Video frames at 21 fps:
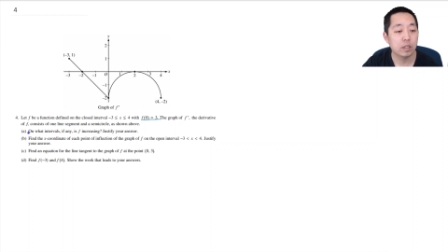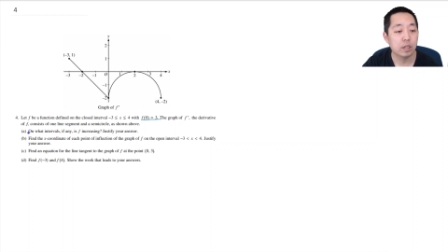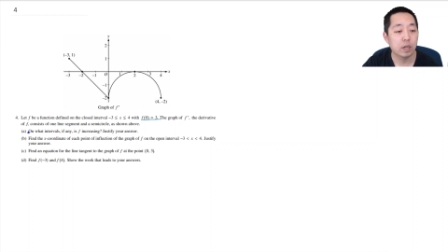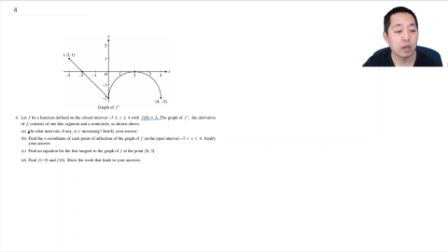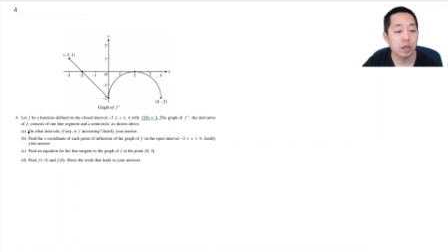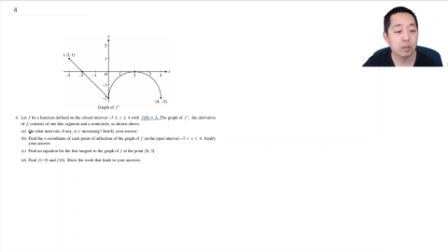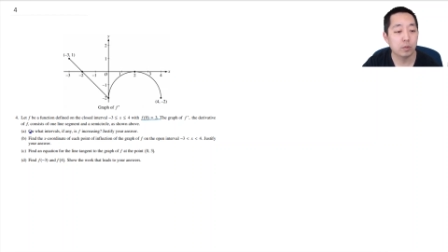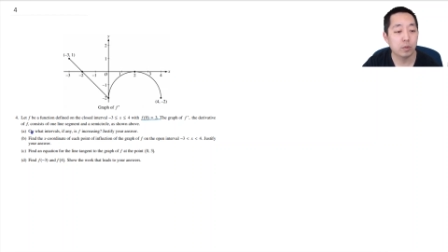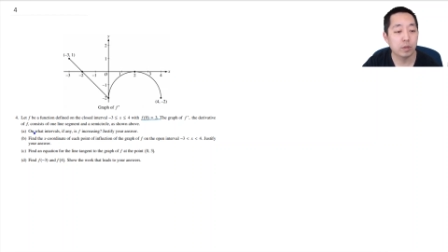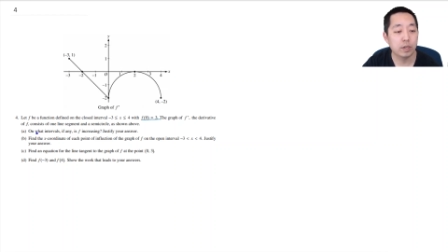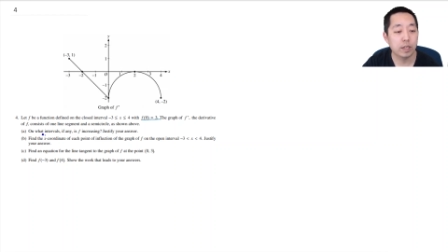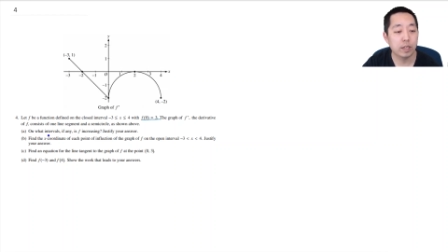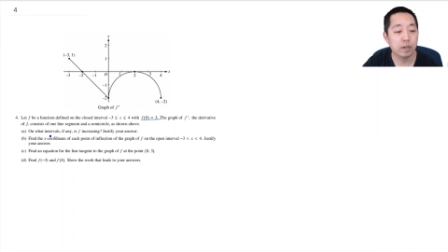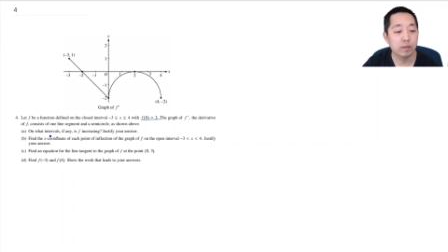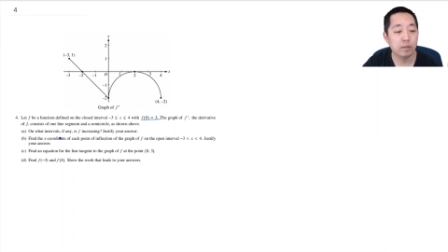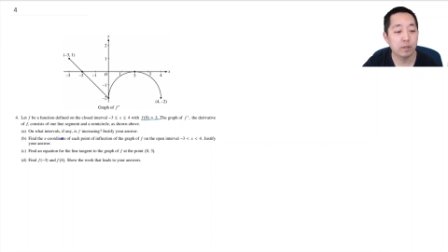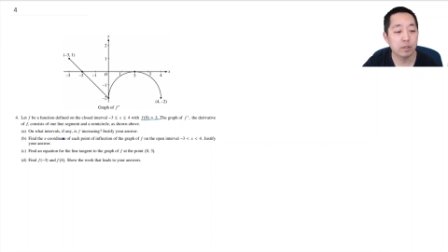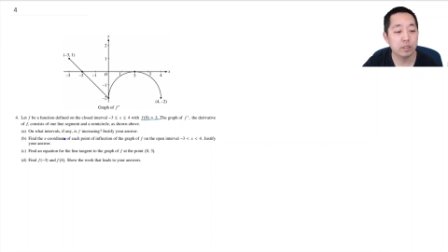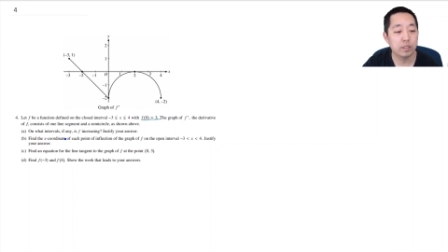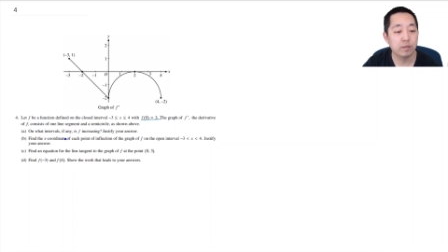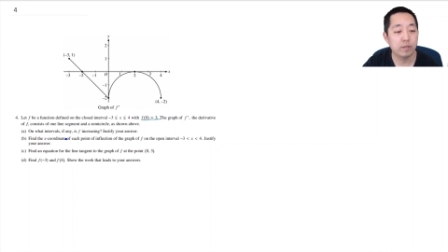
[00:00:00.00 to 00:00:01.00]
On what
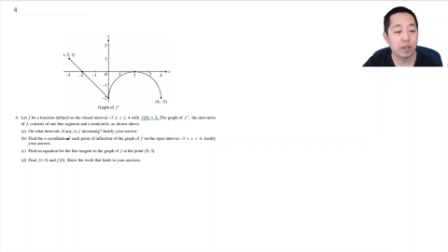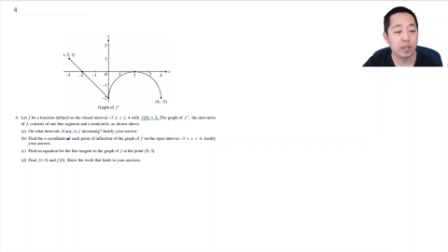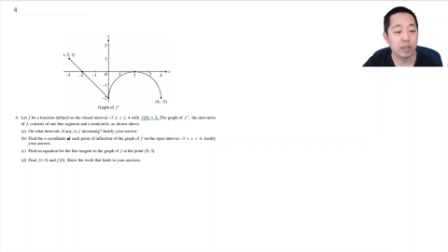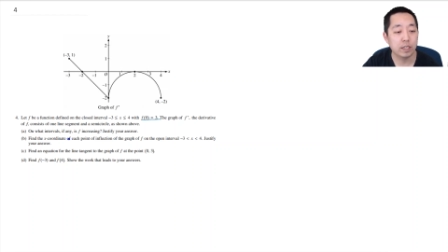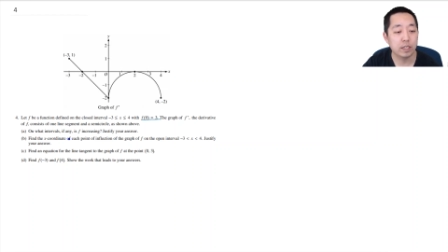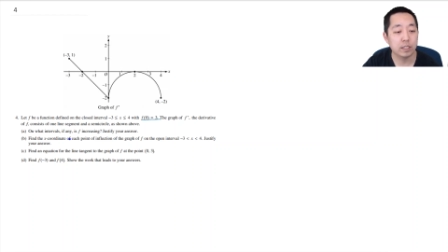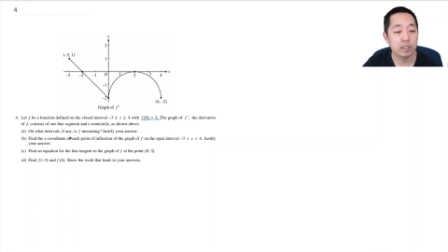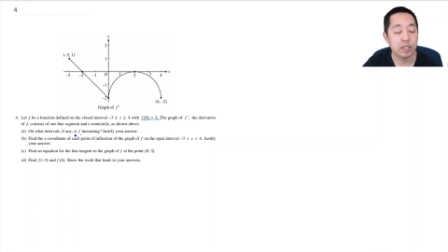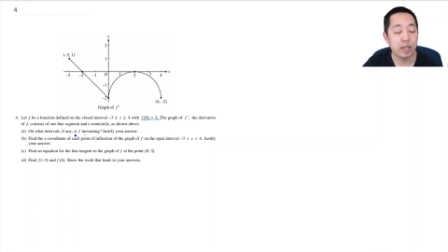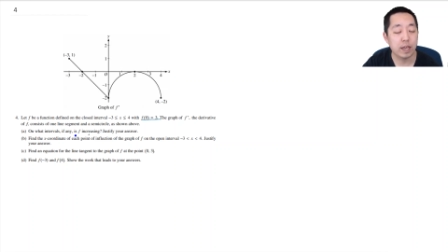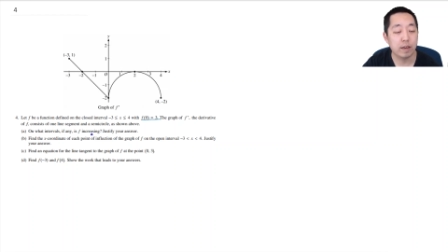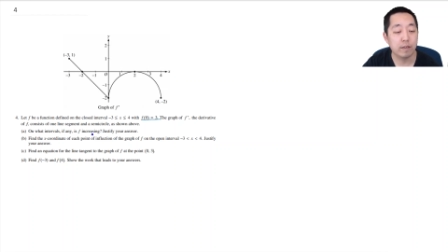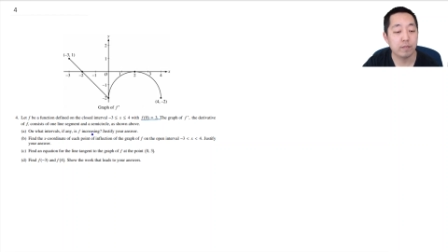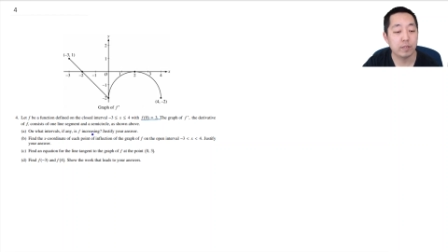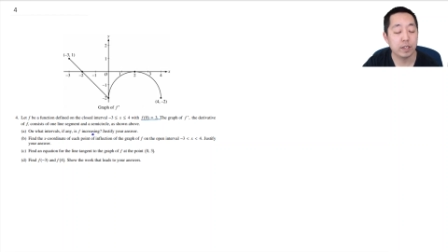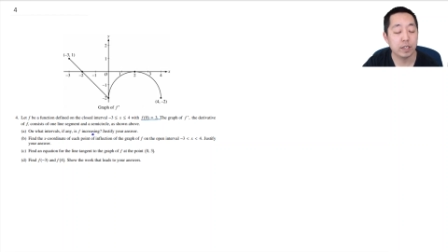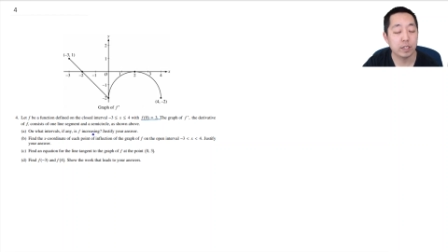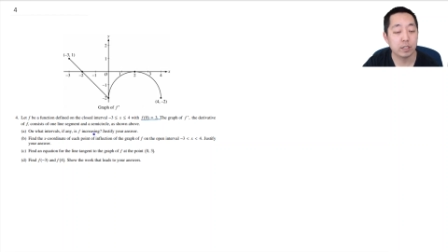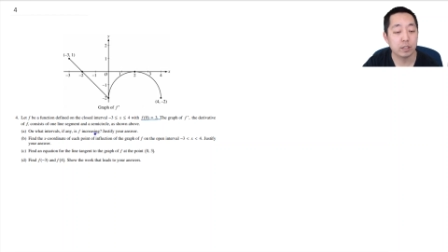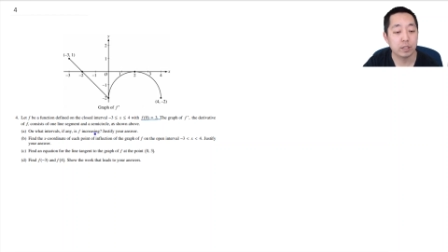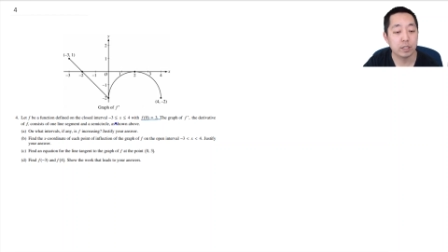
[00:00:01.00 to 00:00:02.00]
intervals, if any, is f
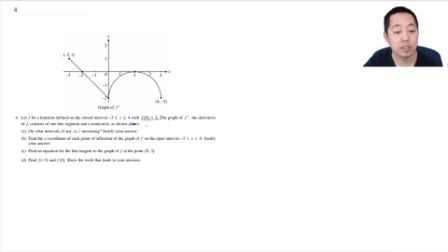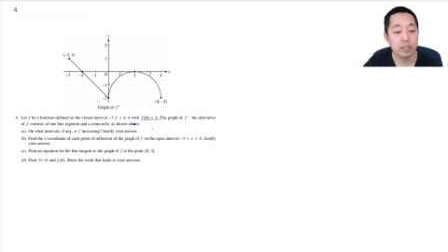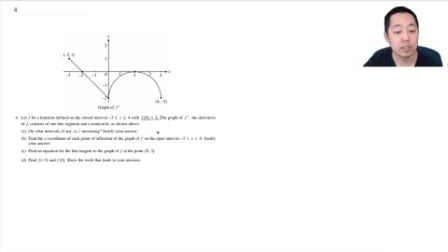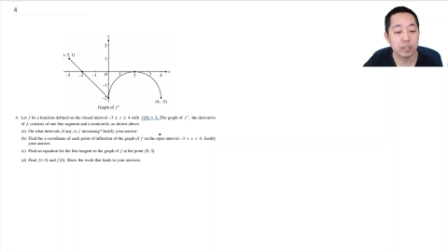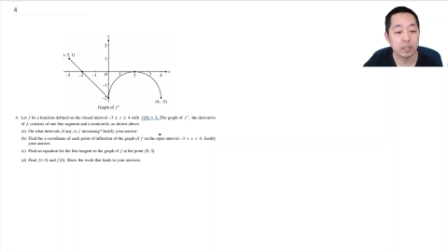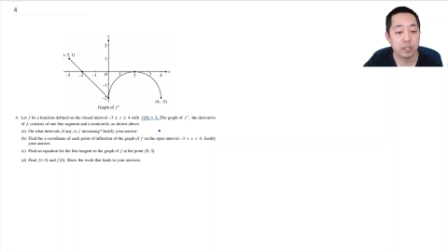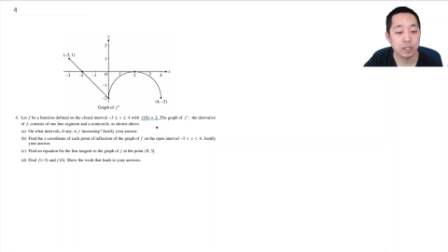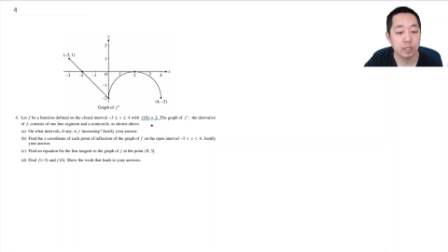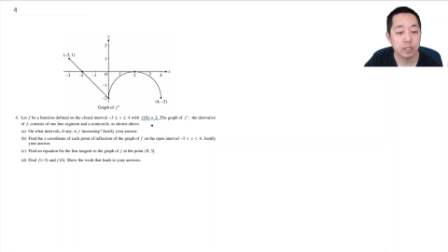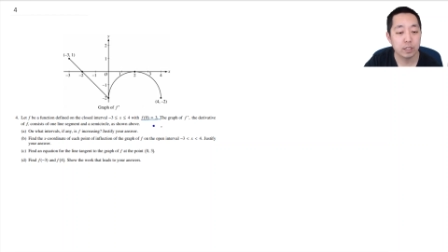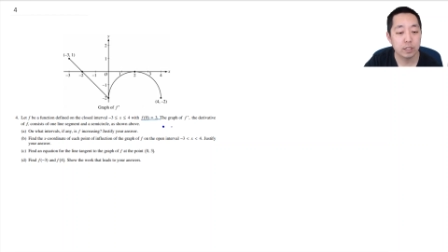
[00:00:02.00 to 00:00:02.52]
increasing?